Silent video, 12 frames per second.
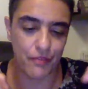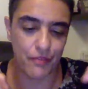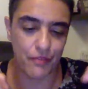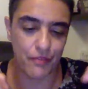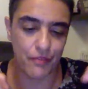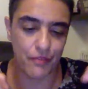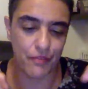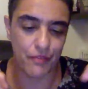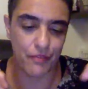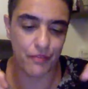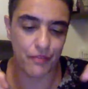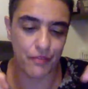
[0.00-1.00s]
You know,
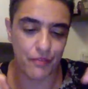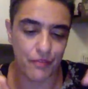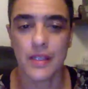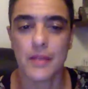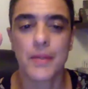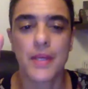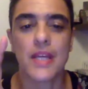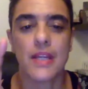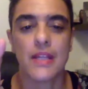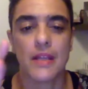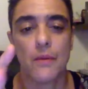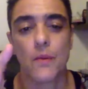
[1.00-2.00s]
in the
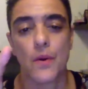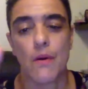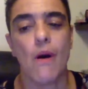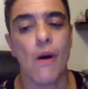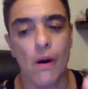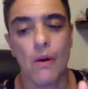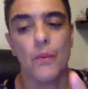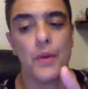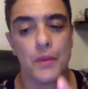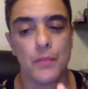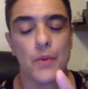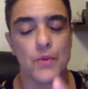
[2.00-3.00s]
beginning, they were all
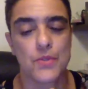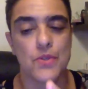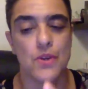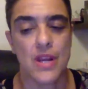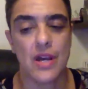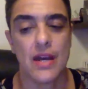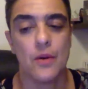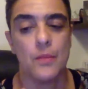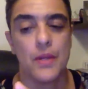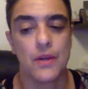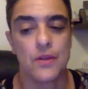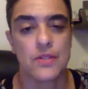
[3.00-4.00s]
with Bolsonaro
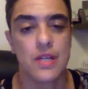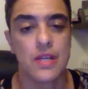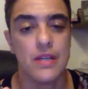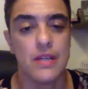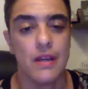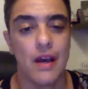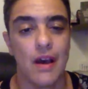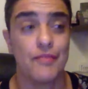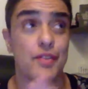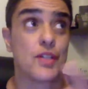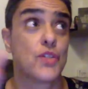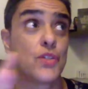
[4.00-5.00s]
because they,
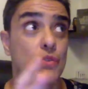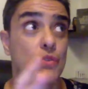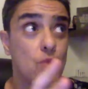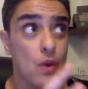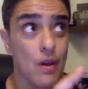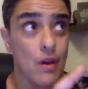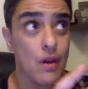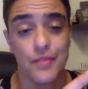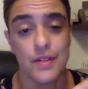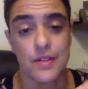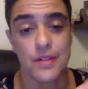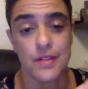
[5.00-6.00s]
after 12
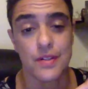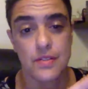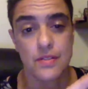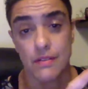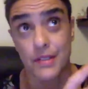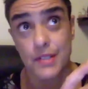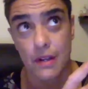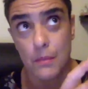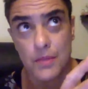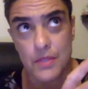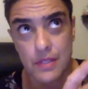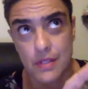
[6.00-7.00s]
years,
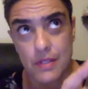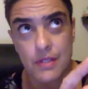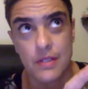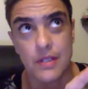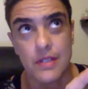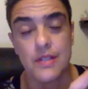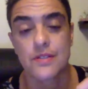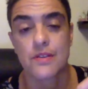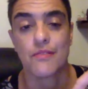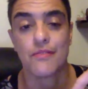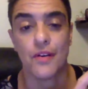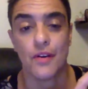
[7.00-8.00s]
13 years
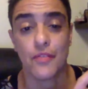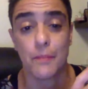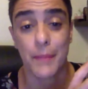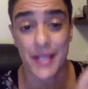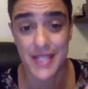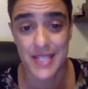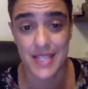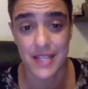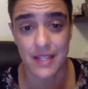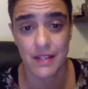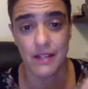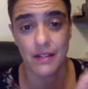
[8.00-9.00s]
of
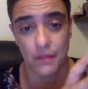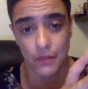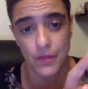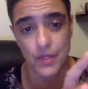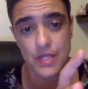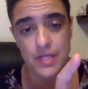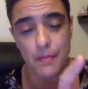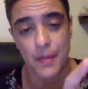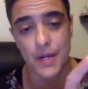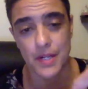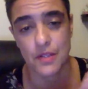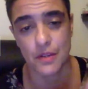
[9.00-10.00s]
PT, which is the
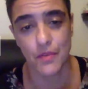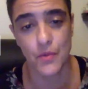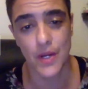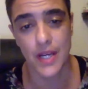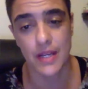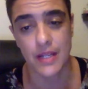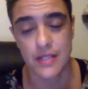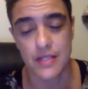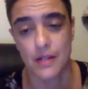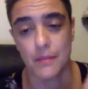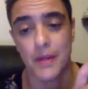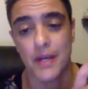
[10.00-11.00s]
party of Lula and
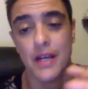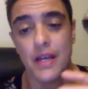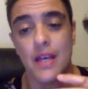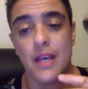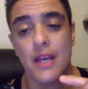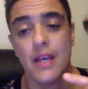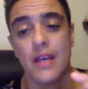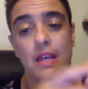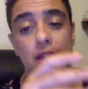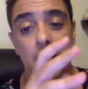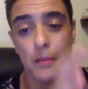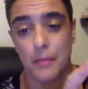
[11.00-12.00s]
Dilma, in